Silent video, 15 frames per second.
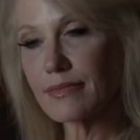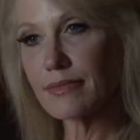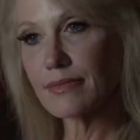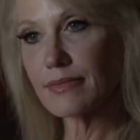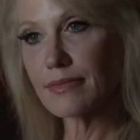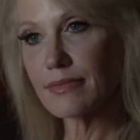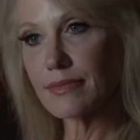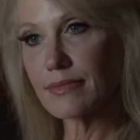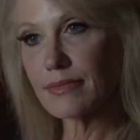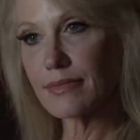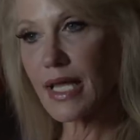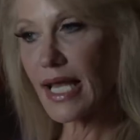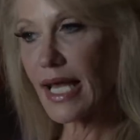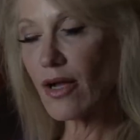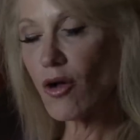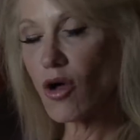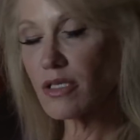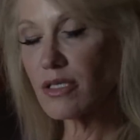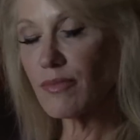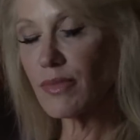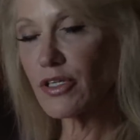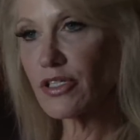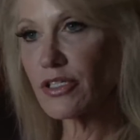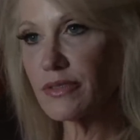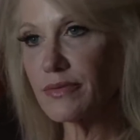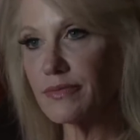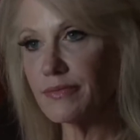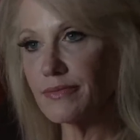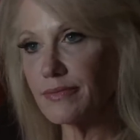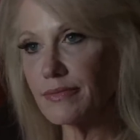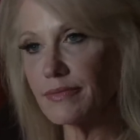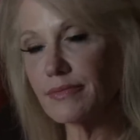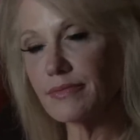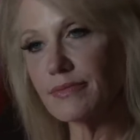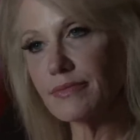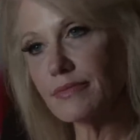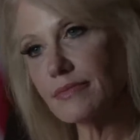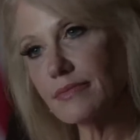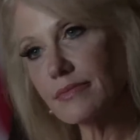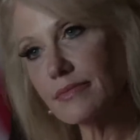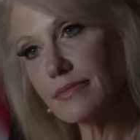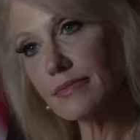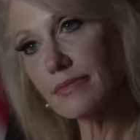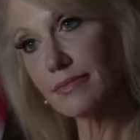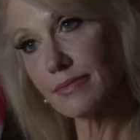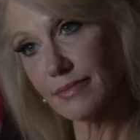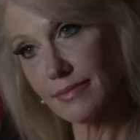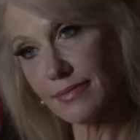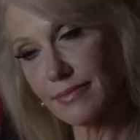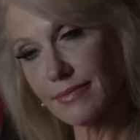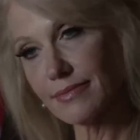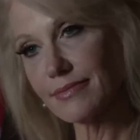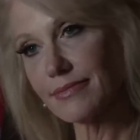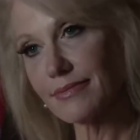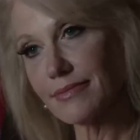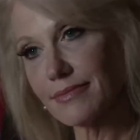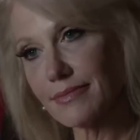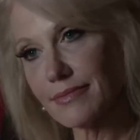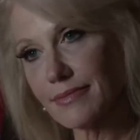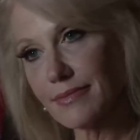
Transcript: Trump said it was disgraceful. And I called it murder. Um, has he, do you know if he's seen the